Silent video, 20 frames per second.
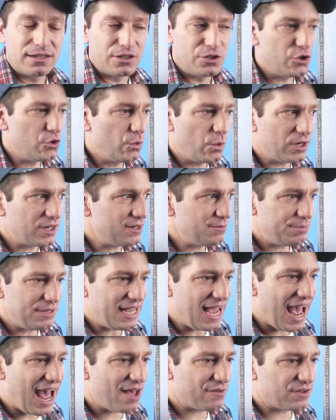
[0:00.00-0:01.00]
You wouldn't
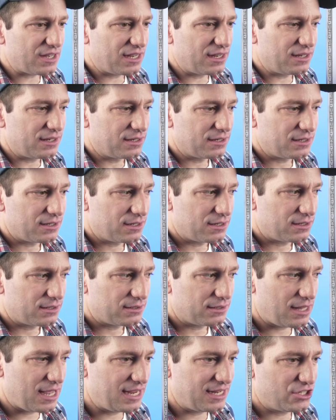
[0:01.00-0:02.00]
be having
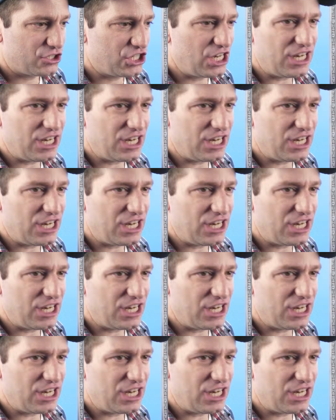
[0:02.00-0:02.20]
like